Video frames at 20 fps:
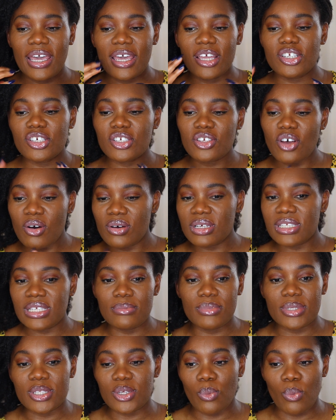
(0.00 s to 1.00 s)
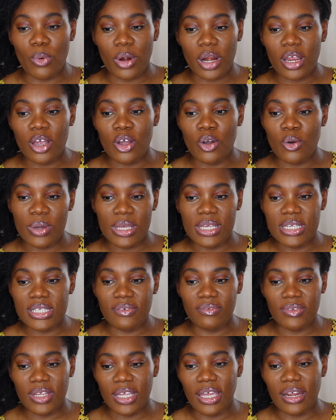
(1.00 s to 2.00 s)
it just all seems to work
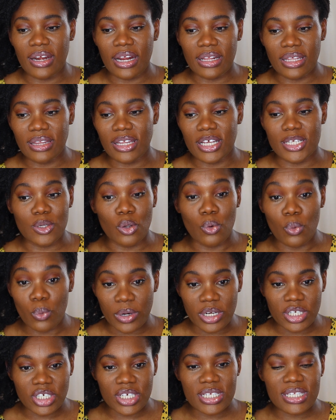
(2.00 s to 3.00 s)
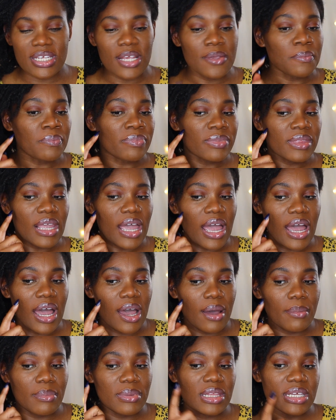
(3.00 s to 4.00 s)
cohesively, and I think that's gorgeous.
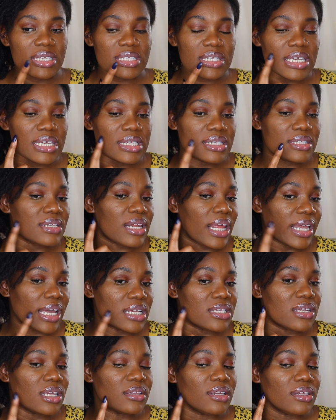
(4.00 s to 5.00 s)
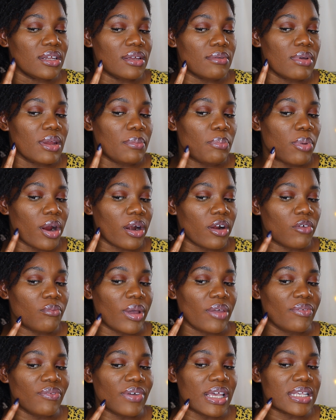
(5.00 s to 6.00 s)
This is, like I said, the liquid part of
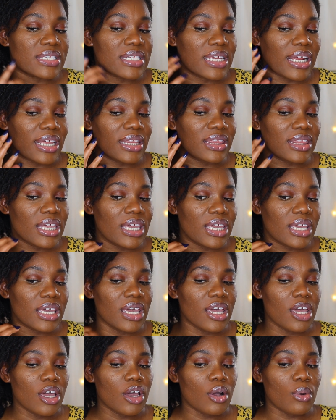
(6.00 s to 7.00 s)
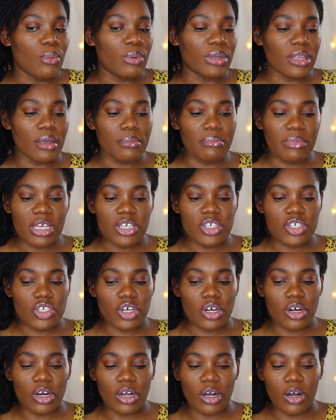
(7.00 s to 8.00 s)
my face, and I think with the
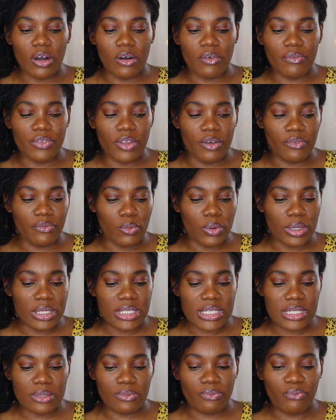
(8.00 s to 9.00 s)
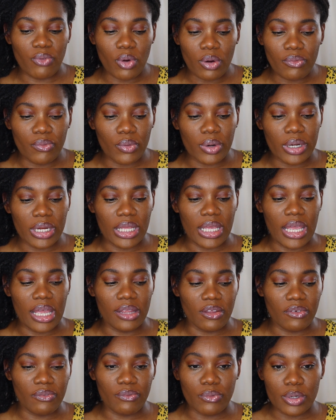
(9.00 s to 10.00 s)
mixture of the 440
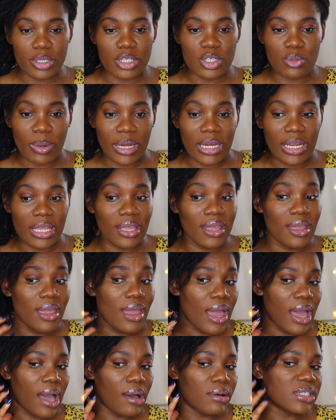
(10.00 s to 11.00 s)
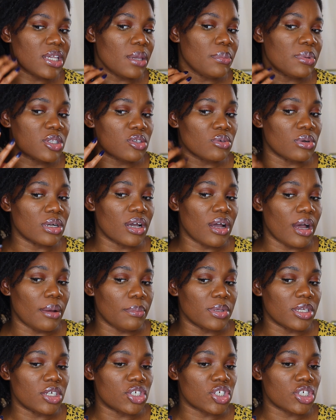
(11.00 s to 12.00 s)
and the 420, I was able to
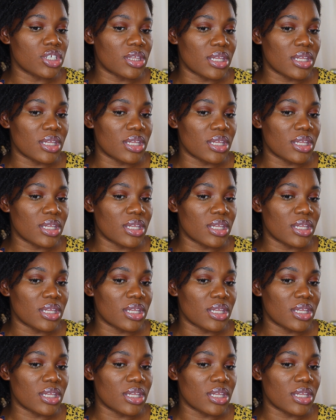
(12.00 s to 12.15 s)
accomplish